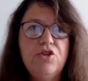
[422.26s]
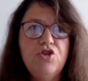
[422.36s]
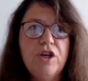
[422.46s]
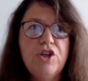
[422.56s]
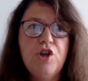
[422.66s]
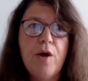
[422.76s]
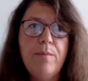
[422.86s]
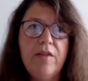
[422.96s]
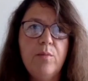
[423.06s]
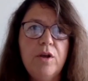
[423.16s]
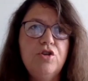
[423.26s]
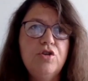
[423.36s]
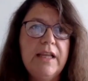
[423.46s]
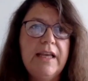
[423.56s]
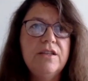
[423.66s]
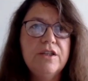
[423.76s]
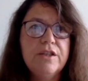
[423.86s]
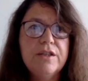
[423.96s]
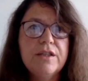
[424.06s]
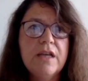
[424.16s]
on the interest shown by the module
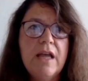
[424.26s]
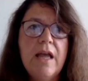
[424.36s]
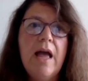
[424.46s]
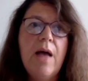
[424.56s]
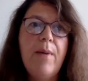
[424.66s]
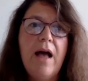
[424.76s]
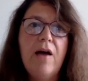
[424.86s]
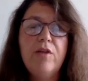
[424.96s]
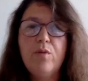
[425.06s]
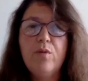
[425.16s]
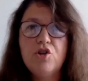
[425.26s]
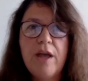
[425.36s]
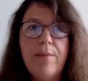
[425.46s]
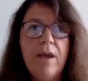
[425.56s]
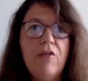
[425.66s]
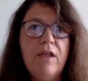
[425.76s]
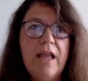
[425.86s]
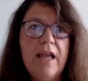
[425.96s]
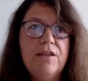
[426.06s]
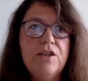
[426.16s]
leaders about how the project might
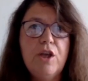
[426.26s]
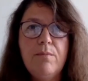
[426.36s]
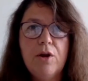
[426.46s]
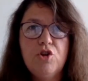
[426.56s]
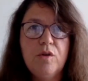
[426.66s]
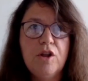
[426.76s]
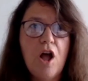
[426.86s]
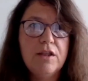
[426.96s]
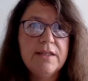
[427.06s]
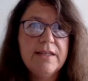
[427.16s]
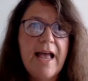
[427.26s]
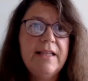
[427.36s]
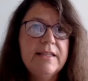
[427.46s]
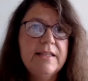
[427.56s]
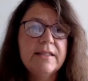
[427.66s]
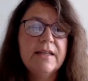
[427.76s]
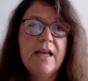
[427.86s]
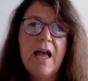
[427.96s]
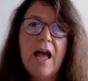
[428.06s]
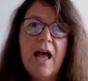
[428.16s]
relate to module content,
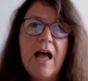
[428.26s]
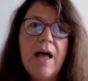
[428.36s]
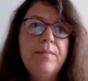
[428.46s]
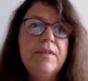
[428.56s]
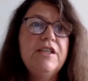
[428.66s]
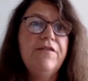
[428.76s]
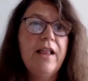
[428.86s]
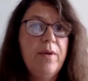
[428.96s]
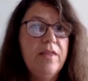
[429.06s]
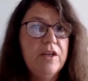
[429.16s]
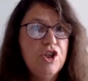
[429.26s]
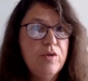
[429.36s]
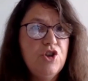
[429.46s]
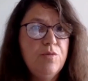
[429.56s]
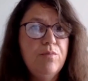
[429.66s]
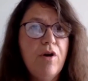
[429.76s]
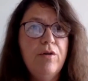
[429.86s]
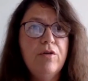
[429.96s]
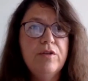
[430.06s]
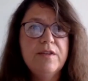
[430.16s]
developing the tuition
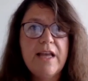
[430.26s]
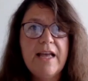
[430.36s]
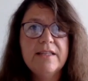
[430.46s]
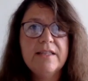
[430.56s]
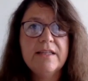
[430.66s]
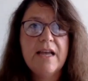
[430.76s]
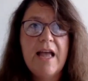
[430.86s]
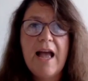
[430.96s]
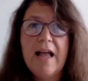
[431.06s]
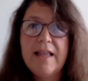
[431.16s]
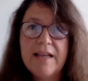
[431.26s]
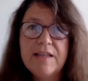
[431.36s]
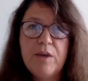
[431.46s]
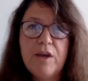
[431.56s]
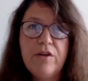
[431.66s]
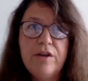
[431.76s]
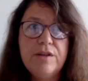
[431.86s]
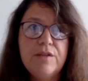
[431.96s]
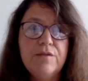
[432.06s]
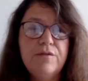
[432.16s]
process and
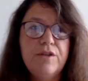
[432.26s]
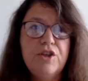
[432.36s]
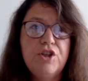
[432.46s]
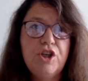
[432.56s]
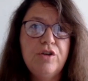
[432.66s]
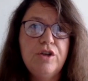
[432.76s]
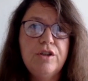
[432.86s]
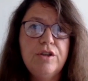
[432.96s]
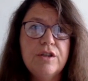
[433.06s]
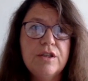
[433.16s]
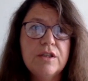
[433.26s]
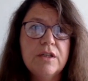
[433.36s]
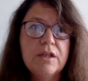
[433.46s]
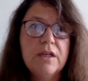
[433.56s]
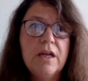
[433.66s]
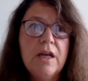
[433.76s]
experience for students.